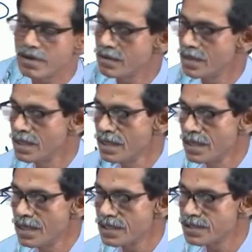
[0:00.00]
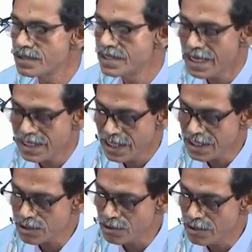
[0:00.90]
for, so that
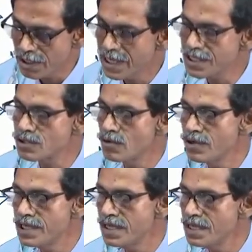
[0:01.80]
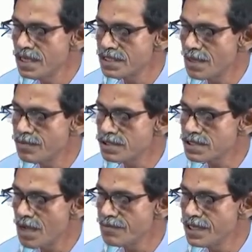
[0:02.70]
X OD suppose
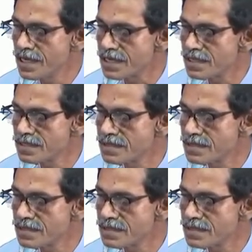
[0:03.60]
come here.